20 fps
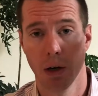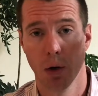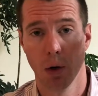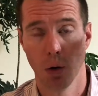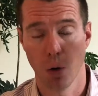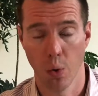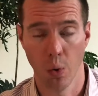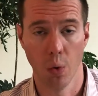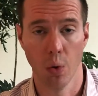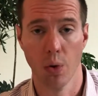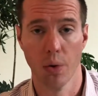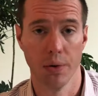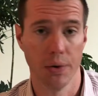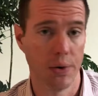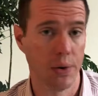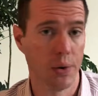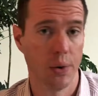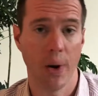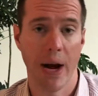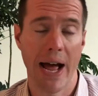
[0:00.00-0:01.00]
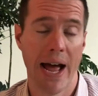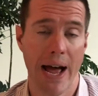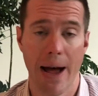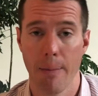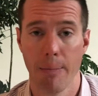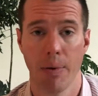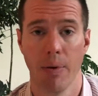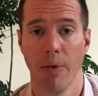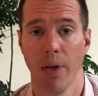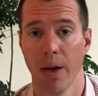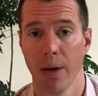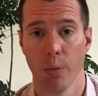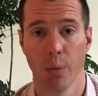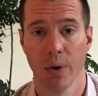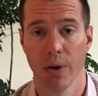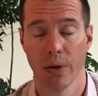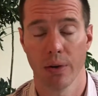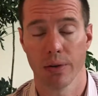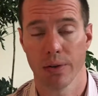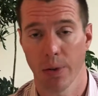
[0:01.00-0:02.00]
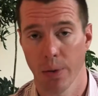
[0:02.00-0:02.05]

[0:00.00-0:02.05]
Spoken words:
cool new app that we are